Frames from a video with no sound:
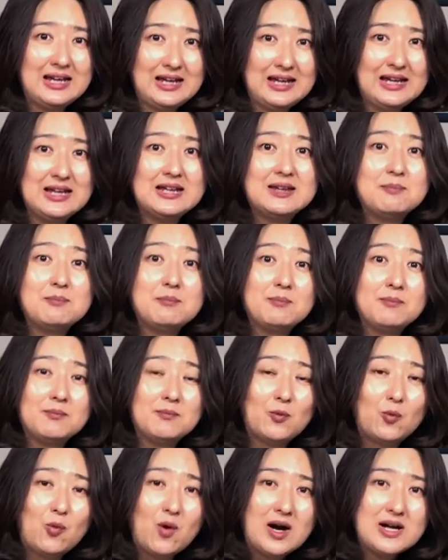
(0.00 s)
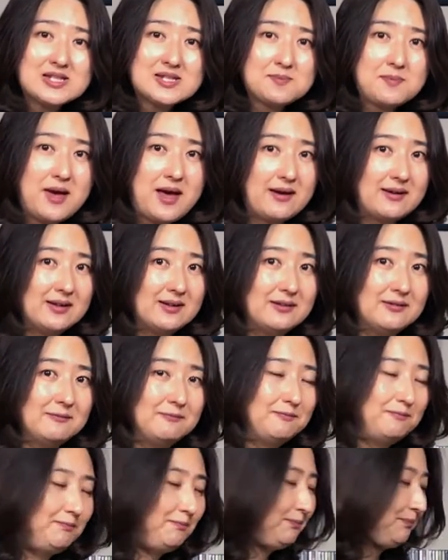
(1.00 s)
in waltz pattern.
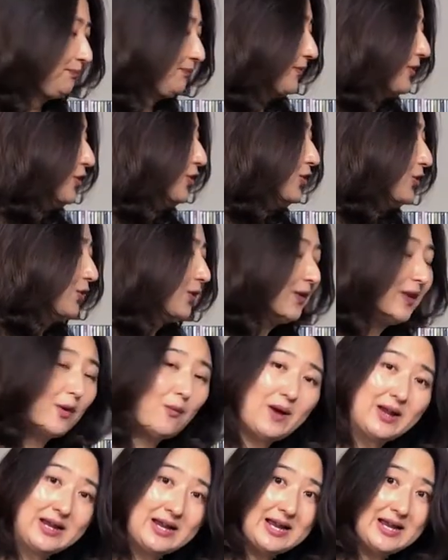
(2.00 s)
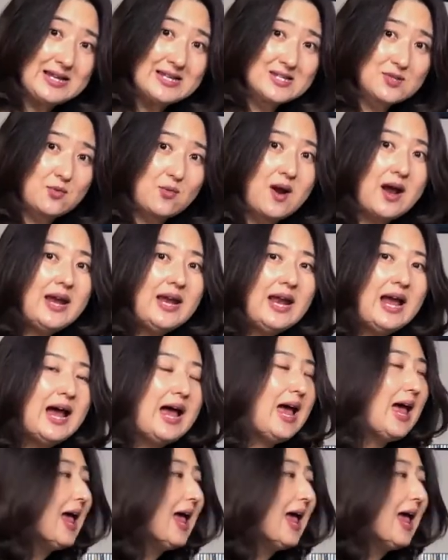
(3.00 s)
You know that what it is, right?